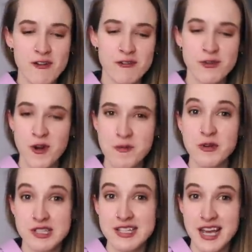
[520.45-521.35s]
for
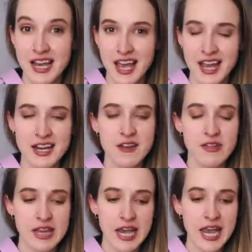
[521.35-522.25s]
almost a decade.
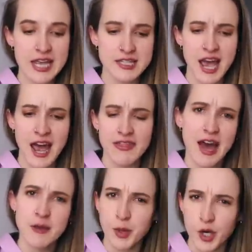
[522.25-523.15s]
Like, it's had
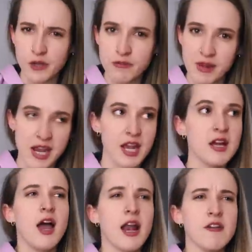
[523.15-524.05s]
that part of me.
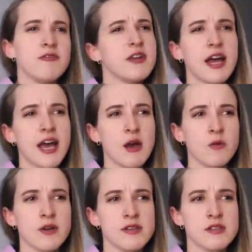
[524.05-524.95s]
And I feel like I
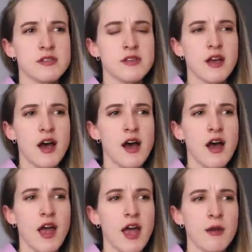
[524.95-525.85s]
was
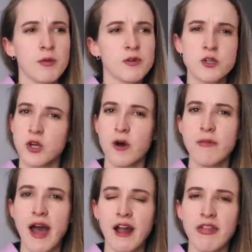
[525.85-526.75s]
able to go
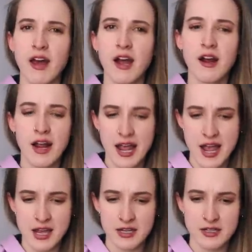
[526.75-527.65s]
back there
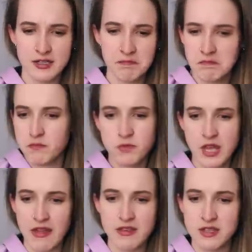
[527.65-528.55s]
and
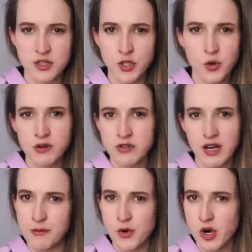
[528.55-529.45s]
say, this isn't yours
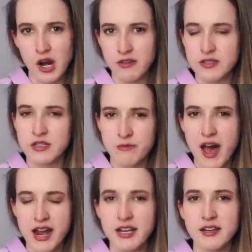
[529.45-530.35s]
anymore, this is
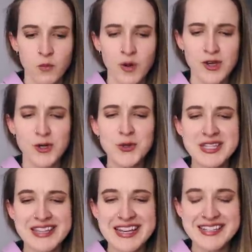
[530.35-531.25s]
mine. One of the
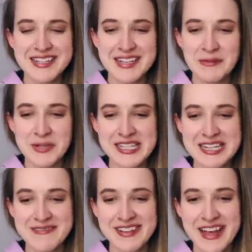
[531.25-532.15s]
coolest things is it wasn't
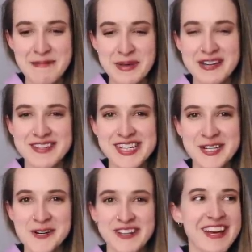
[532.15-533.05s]
even that big of a
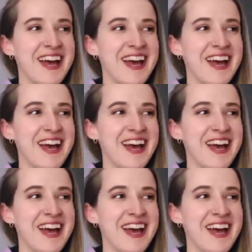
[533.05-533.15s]
deal.